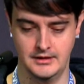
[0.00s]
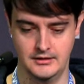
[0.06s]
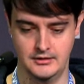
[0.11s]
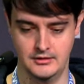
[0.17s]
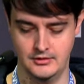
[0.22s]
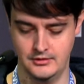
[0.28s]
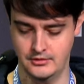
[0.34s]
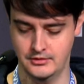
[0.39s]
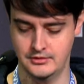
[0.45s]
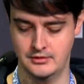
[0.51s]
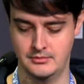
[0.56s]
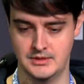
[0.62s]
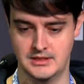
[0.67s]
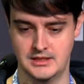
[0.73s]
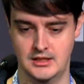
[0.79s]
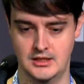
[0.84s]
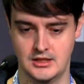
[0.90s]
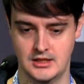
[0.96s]
and other
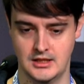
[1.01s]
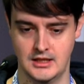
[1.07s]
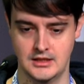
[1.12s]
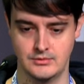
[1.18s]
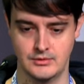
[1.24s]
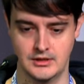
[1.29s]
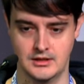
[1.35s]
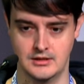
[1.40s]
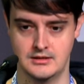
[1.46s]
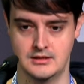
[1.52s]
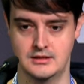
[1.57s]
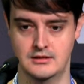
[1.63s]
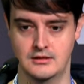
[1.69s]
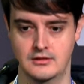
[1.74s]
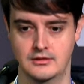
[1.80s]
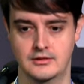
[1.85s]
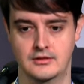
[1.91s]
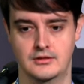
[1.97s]
message, as we can see
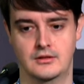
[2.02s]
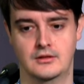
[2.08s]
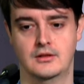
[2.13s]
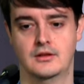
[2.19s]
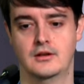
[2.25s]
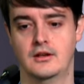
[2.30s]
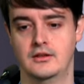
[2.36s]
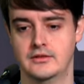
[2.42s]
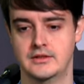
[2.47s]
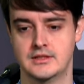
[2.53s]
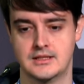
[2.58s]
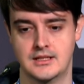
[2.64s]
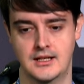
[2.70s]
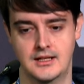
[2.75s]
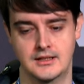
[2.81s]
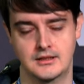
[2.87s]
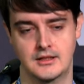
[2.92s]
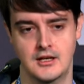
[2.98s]
on this
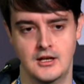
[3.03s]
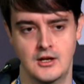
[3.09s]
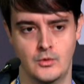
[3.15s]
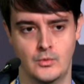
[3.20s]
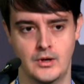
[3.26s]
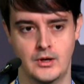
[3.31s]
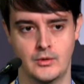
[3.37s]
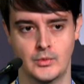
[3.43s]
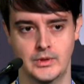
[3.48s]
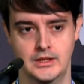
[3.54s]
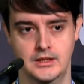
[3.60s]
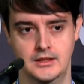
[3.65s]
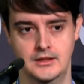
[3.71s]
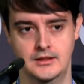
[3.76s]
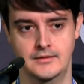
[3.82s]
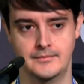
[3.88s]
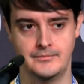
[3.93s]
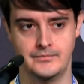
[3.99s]
slide, where
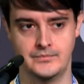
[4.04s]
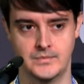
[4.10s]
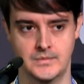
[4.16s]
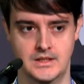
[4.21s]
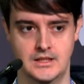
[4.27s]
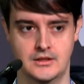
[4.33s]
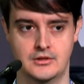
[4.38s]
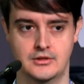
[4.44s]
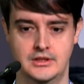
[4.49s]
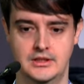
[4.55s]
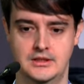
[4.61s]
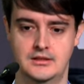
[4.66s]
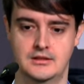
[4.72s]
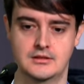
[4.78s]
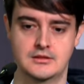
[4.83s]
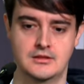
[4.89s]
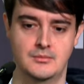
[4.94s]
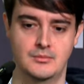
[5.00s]
we
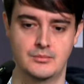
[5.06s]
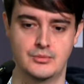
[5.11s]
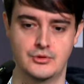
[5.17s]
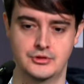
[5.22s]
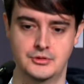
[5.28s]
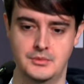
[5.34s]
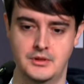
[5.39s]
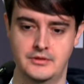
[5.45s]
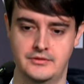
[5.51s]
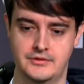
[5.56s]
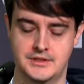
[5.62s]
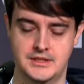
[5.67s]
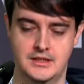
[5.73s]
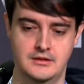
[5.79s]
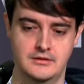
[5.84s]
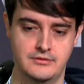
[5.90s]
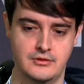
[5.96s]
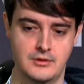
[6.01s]
decoded some protobuf
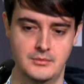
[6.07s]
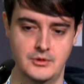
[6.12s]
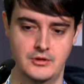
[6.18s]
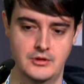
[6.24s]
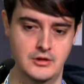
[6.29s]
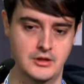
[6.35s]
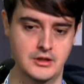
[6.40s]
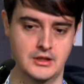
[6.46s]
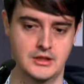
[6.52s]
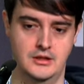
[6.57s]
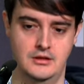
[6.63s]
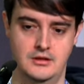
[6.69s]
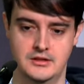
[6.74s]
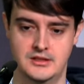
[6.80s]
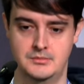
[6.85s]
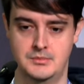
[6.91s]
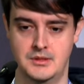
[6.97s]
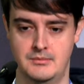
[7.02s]
sent from a real
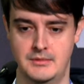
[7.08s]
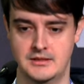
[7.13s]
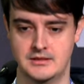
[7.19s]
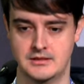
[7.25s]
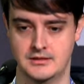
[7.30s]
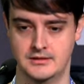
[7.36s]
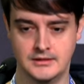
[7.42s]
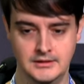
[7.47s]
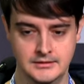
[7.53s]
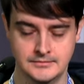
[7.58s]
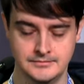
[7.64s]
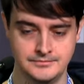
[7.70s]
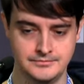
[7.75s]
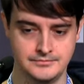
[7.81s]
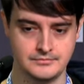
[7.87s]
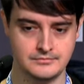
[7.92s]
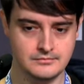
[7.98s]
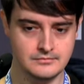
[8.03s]
TPMS
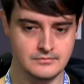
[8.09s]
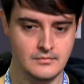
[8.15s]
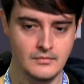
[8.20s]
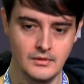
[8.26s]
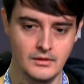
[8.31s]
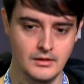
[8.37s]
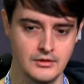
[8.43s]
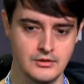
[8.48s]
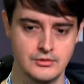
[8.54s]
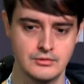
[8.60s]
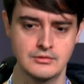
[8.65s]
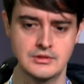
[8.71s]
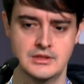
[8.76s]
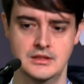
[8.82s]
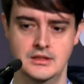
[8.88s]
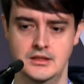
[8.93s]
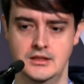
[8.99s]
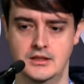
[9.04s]
to
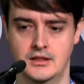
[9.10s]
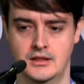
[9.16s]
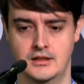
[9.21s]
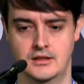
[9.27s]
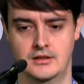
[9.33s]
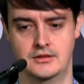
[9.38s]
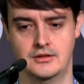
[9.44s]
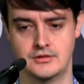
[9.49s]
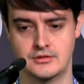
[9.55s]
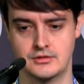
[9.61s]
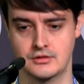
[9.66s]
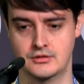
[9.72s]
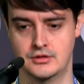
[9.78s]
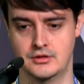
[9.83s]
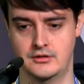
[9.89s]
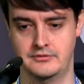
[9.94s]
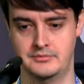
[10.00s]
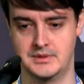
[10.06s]
see the
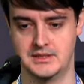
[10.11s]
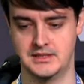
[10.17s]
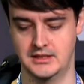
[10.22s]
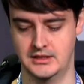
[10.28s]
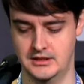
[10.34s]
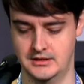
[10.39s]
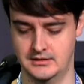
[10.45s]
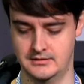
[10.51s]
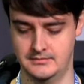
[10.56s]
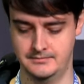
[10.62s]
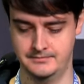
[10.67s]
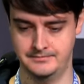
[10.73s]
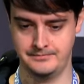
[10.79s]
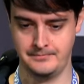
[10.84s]
structure of messages.